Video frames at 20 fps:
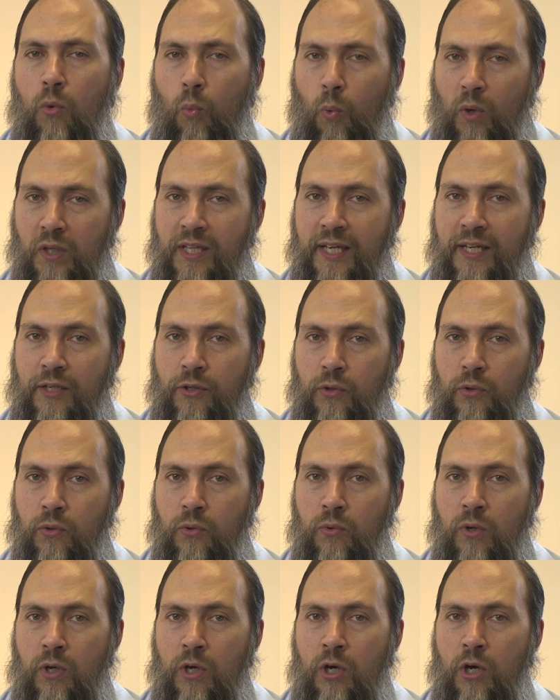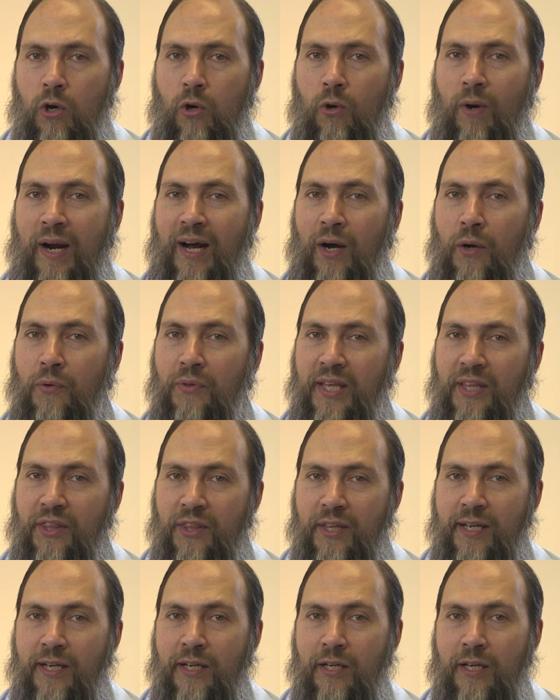what they do or how they
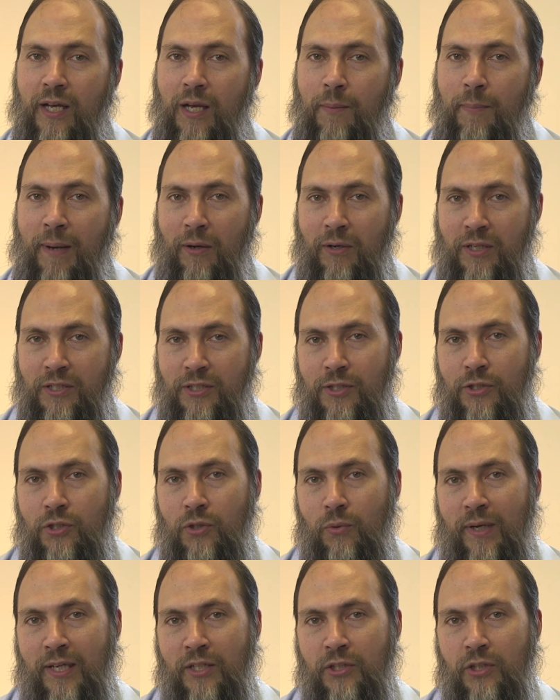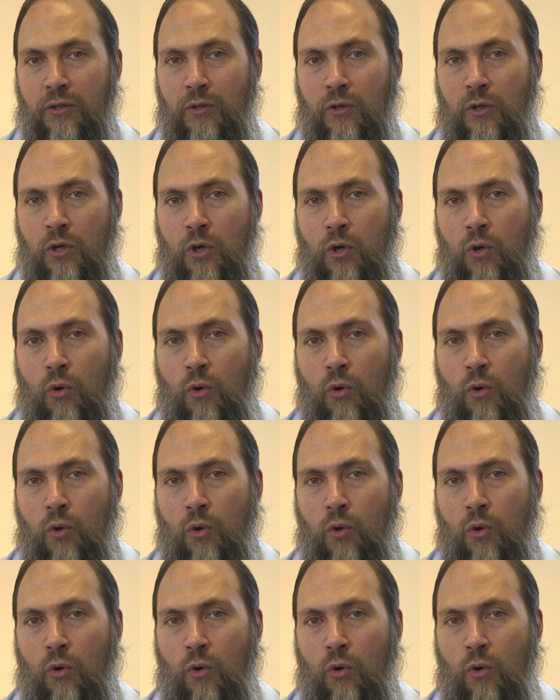think about a situation